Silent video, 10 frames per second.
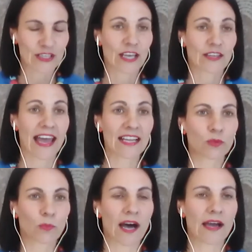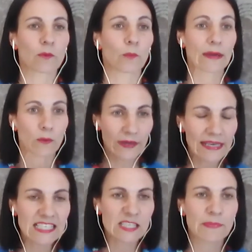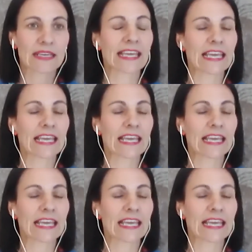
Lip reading: So that's why when we speak,